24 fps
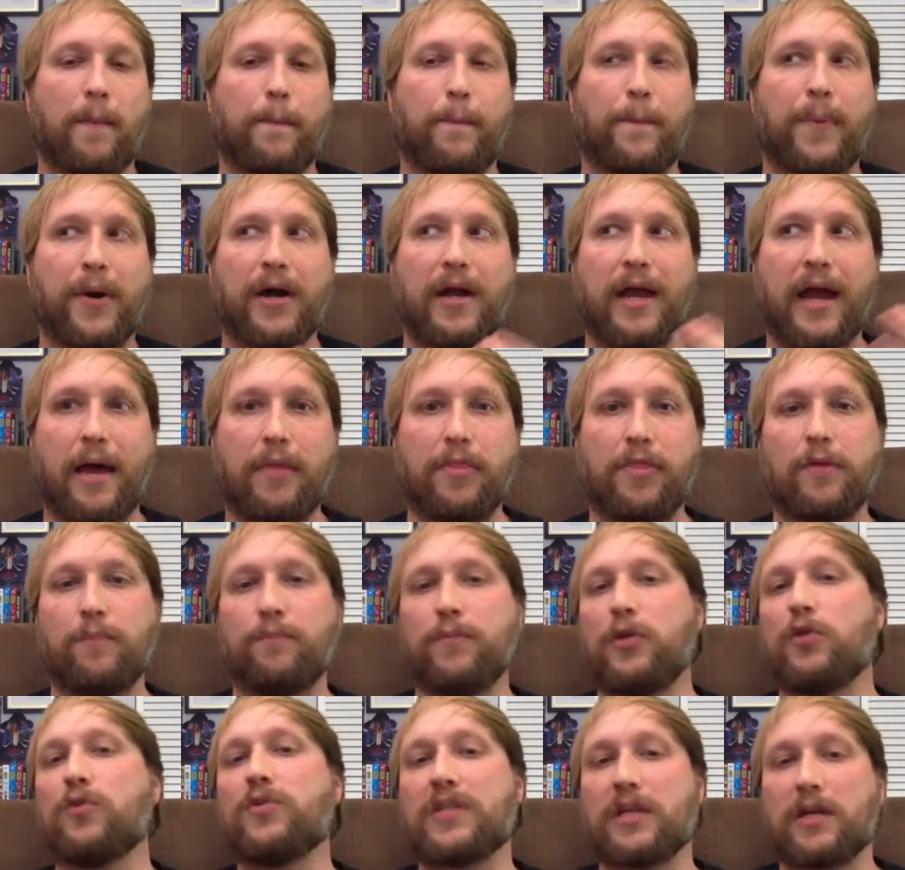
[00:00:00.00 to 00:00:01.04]
but the
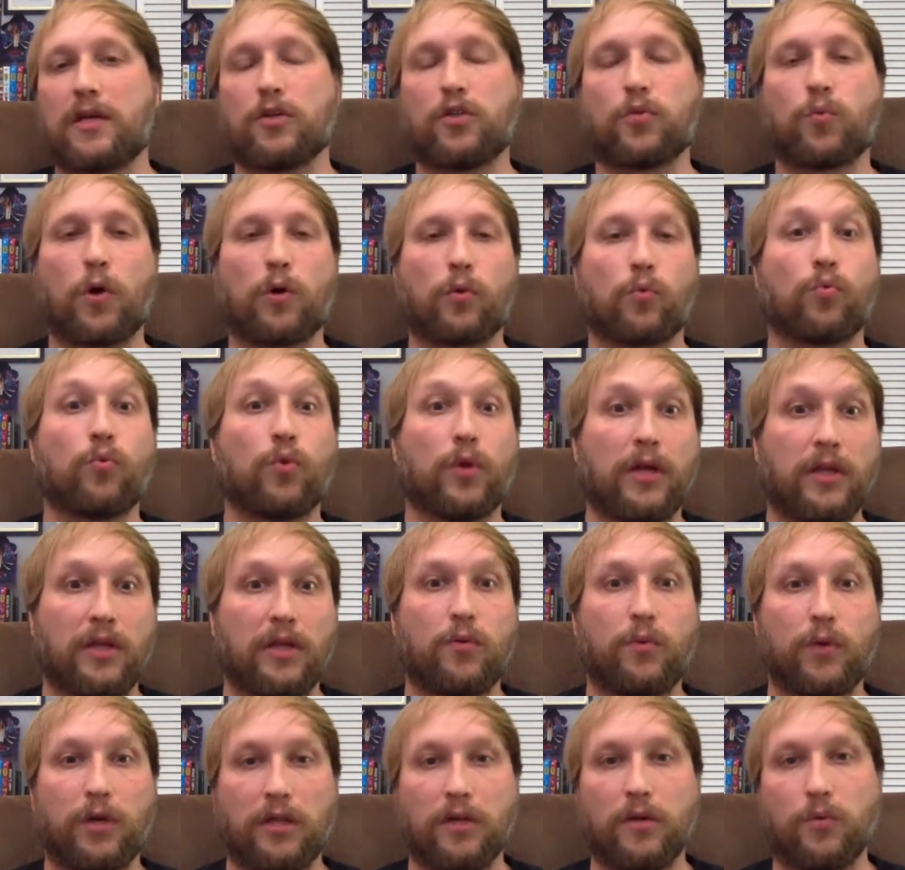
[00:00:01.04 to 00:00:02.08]
music is what
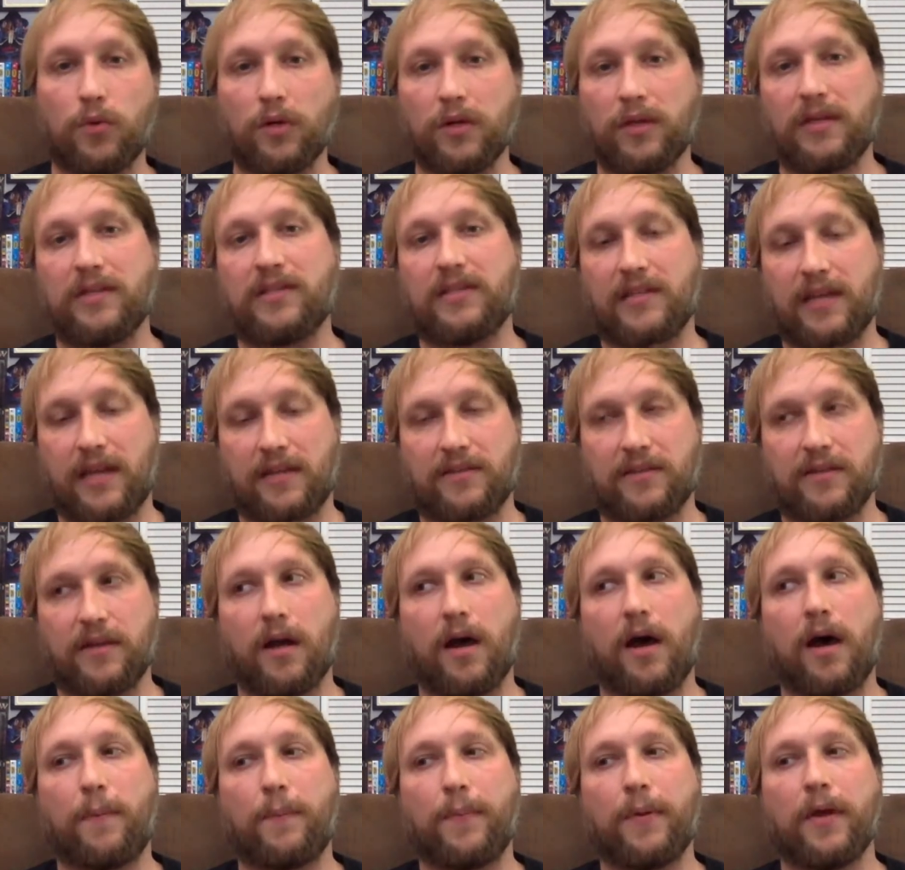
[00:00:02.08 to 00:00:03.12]
really, really, really sets it
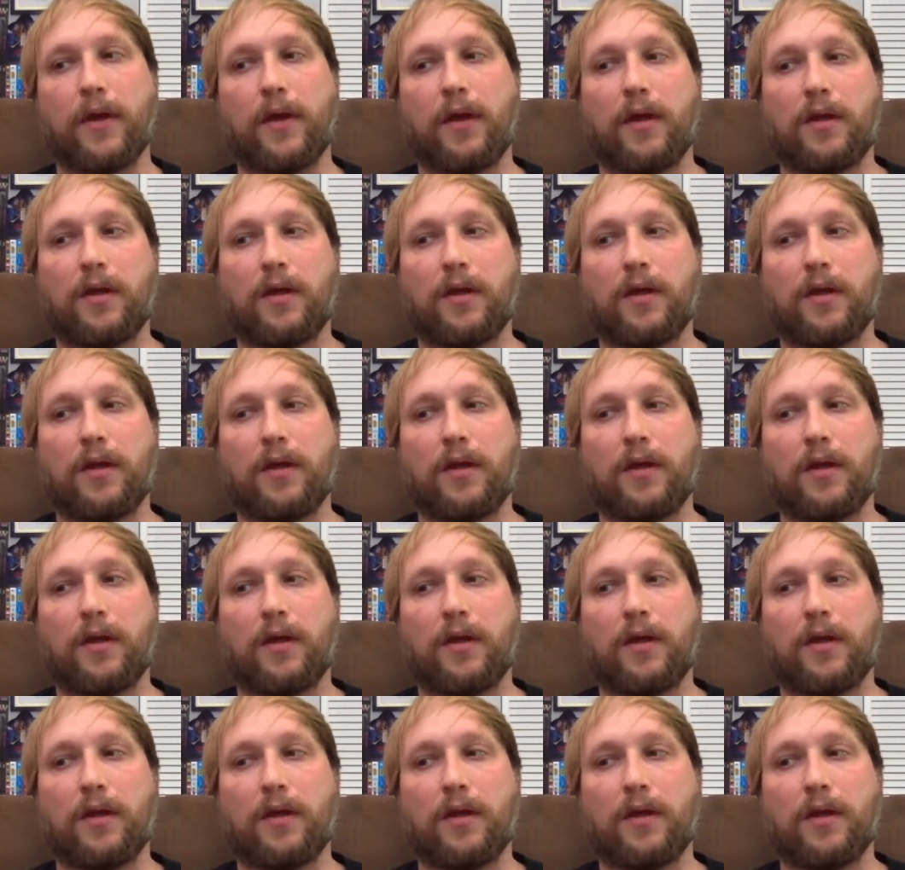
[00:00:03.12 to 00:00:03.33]
up.